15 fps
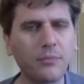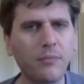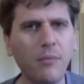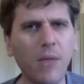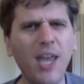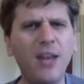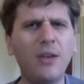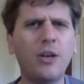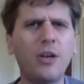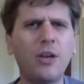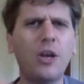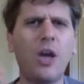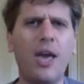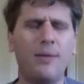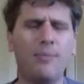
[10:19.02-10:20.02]
and,
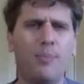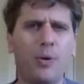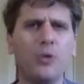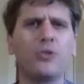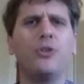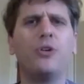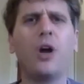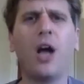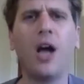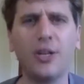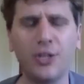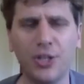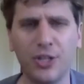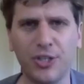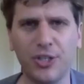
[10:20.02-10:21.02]
and personal
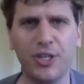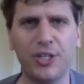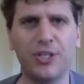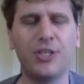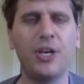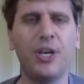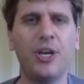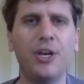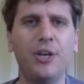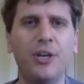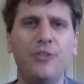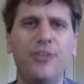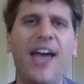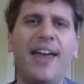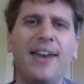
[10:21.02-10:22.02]
consciousness
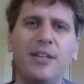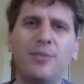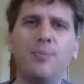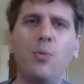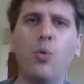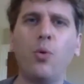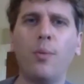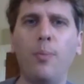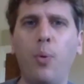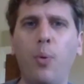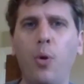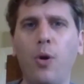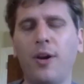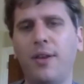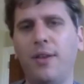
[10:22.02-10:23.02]
that is more
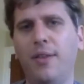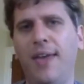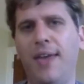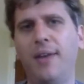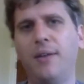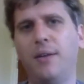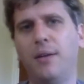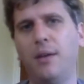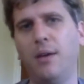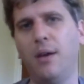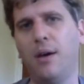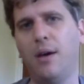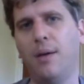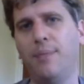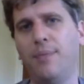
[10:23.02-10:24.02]
important than,
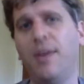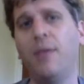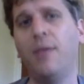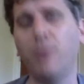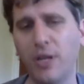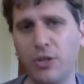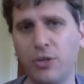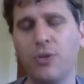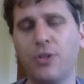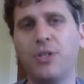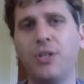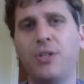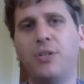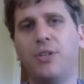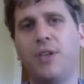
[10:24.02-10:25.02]
um, than
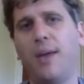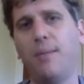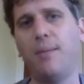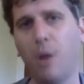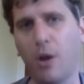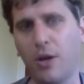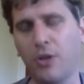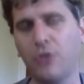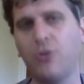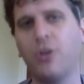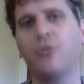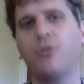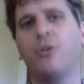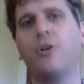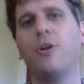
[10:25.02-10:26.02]
resources and market
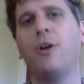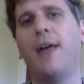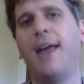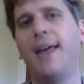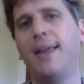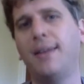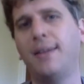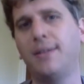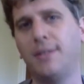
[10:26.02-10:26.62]
structure and,